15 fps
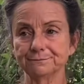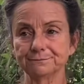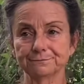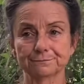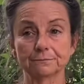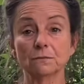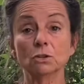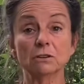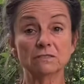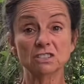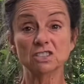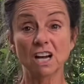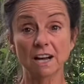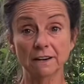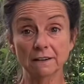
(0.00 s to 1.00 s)
your
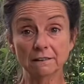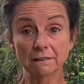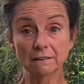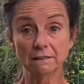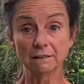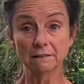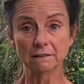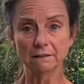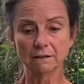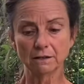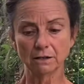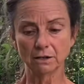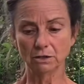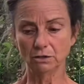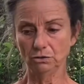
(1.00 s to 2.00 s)
vagina,
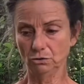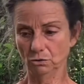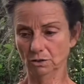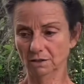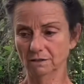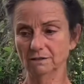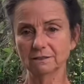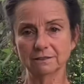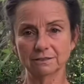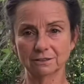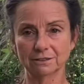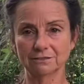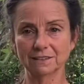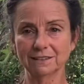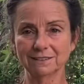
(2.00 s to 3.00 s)
your
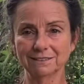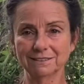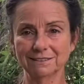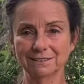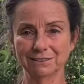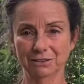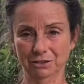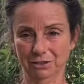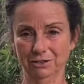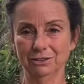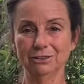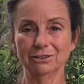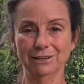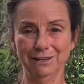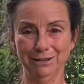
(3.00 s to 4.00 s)
cervix,
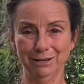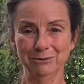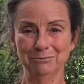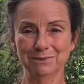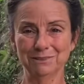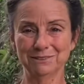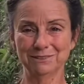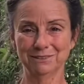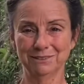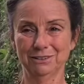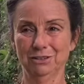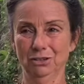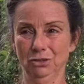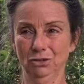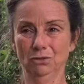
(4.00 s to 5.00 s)
your hips,
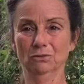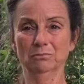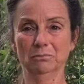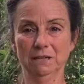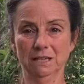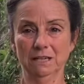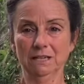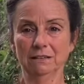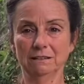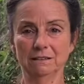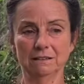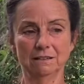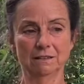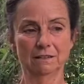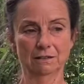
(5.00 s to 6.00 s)
your butt,
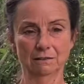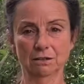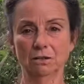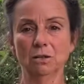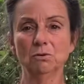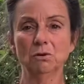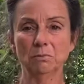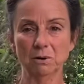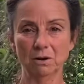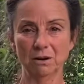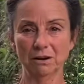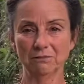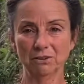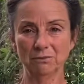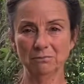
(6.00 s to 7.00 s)
the lower part
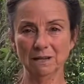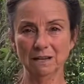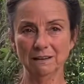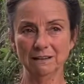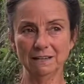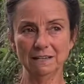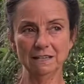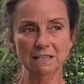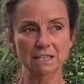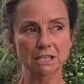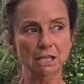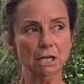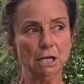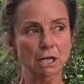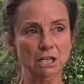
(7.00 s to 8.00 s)
of your belly.
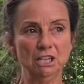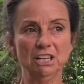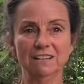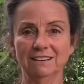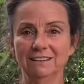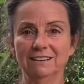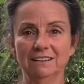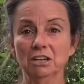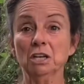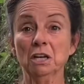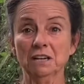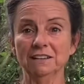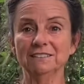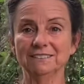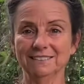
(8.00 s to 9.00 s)
Get
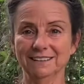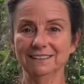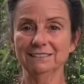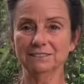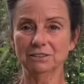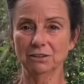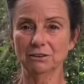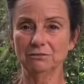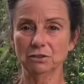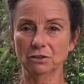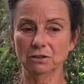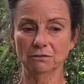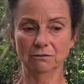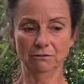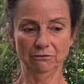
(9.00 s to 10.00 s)
a sense of your
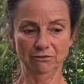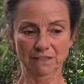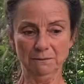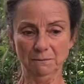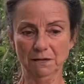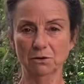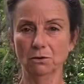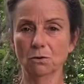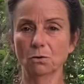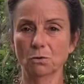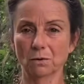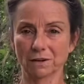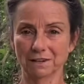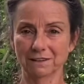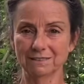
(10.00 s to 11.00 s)
female
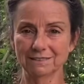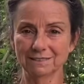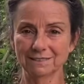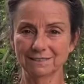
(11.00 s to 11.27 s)
organs.